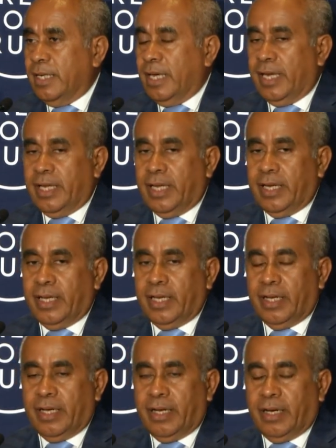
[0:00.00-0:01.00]
And then
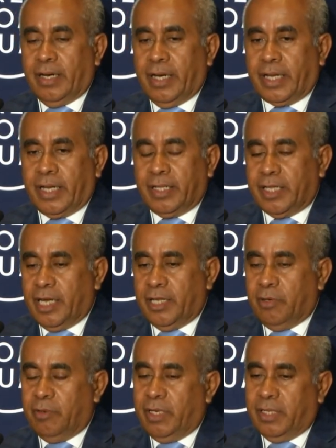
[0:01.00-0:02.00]
uh, I can tell
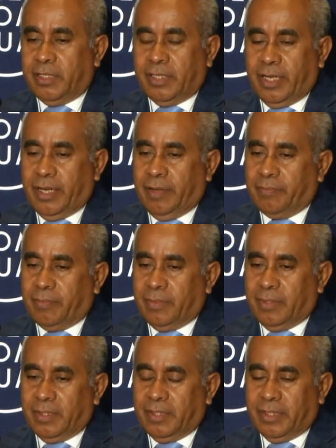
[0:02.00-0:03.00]
you that
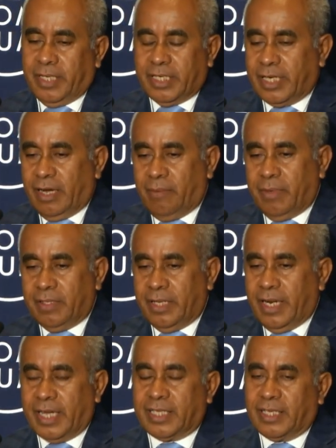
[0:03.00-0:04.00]
this government, the
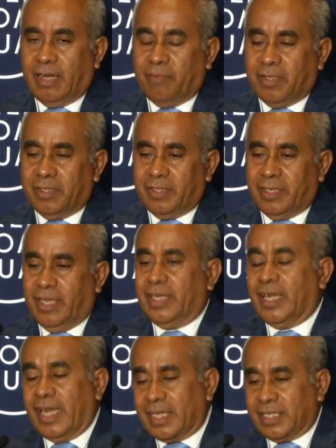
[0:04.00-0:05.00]
next government, and the
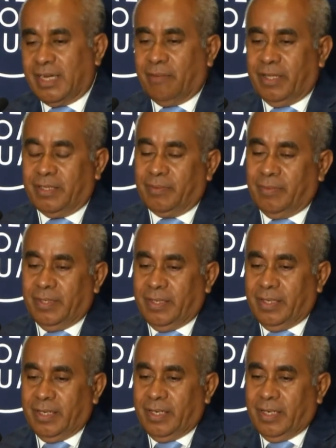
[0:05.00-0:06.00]
next government
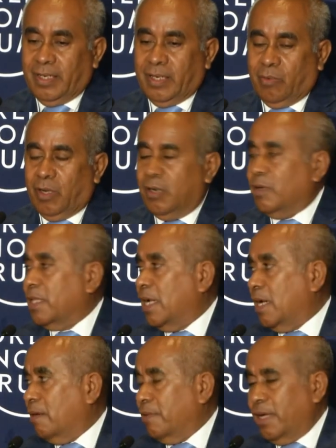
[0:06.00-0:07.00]
will not
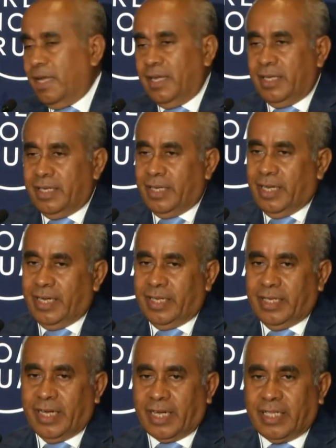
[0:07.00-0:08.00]
allow any
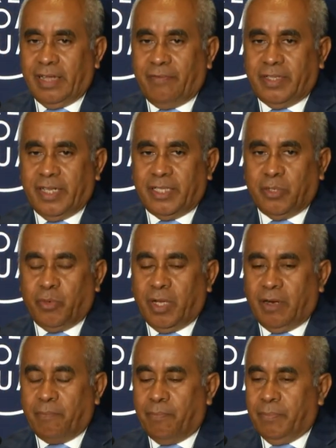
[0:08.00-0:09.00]
any activity that
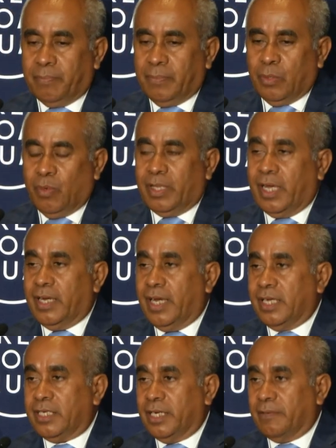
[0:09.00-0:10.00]
will will
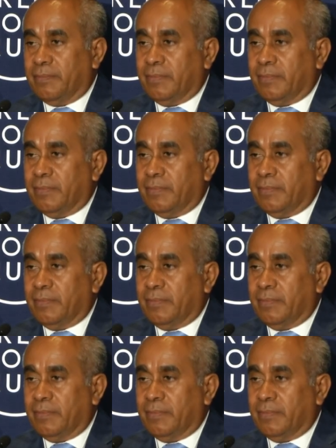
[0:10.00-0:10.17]
endanger